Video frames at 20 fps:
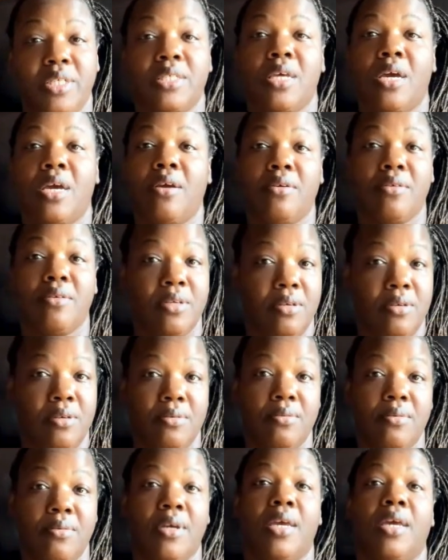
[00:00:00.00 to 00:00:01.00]
is hurting
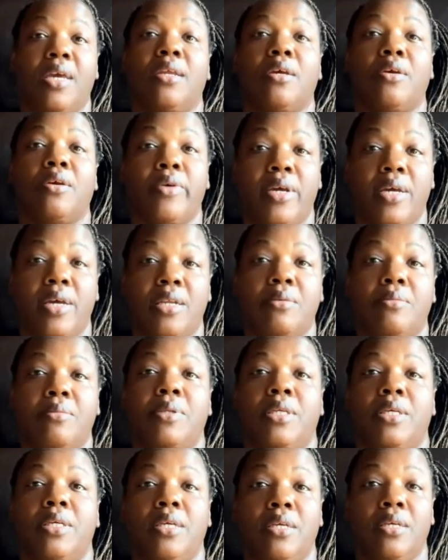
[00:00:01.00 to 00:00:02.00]
you and
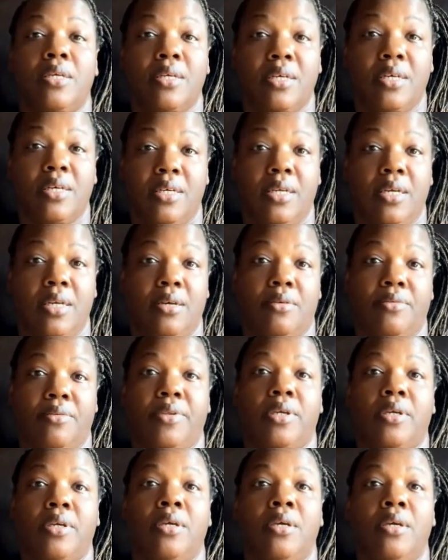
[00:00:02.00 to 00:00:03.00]
incredibly
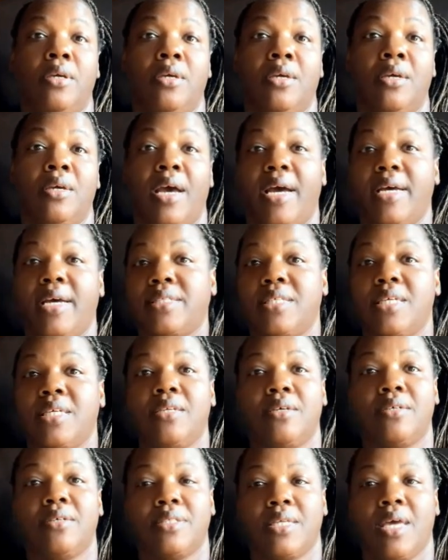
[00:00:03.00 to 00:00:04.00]
unhealthy. I see
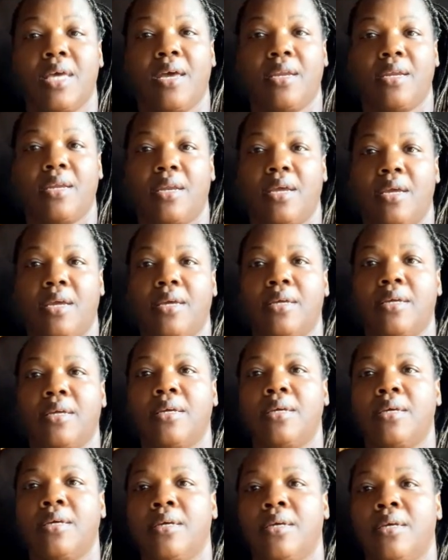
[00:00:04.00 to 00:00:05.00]
no sign of that.
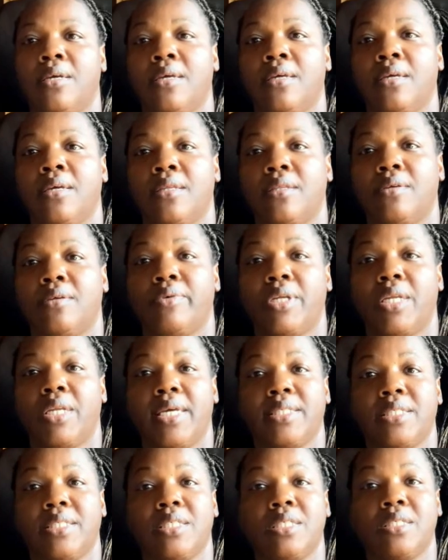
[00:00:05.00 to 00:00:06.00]
The
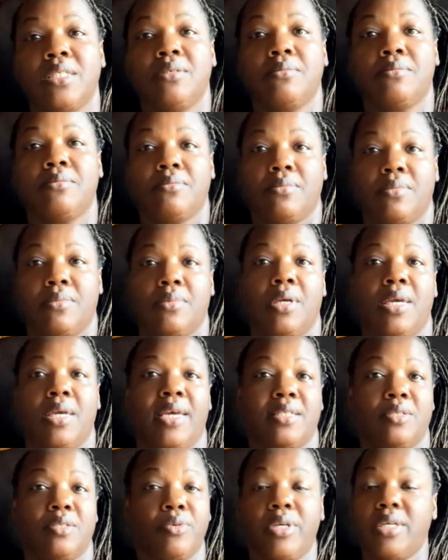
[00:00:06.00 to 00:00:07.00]
relationship
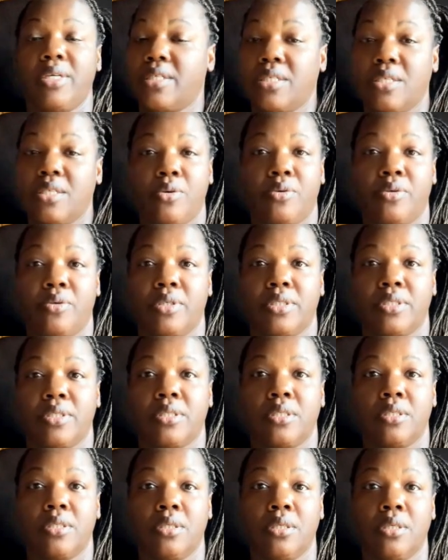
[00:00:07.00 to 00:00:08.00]
has run its
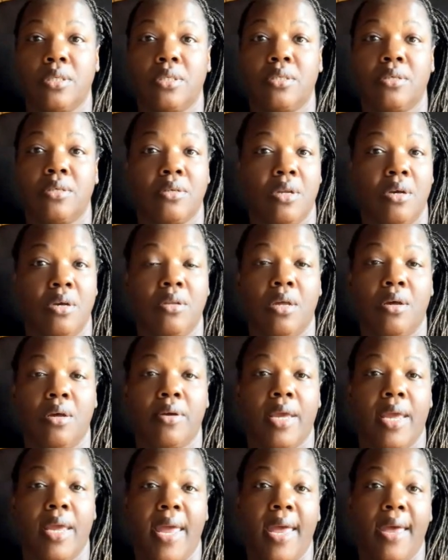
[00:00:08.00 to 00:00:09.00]
course. You're no
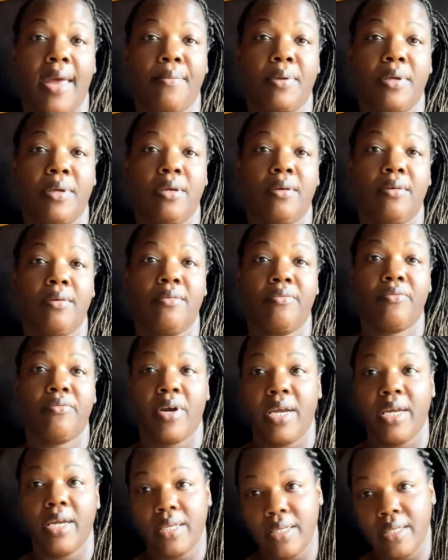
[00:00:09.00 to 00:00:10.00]
longer happy.
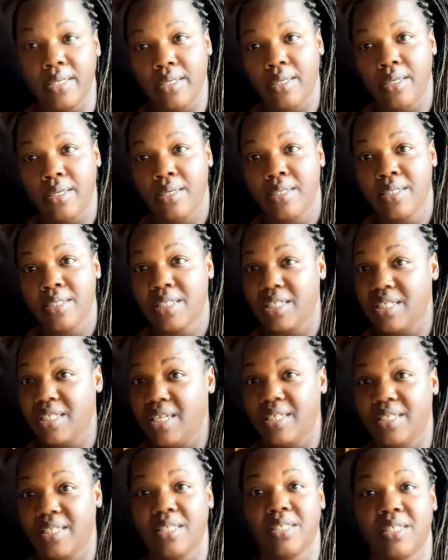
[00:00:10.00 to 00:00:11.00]
Frankly, she
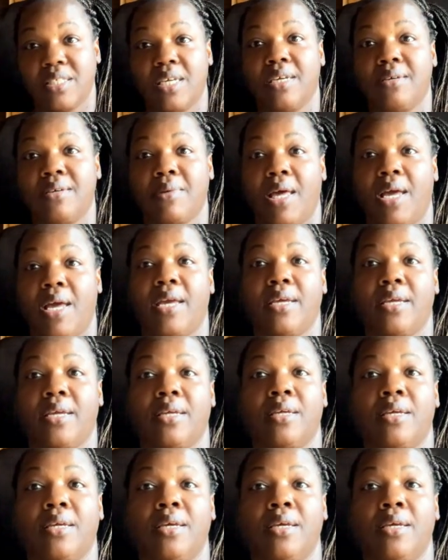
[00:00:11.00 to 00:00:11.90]
doesn't seem like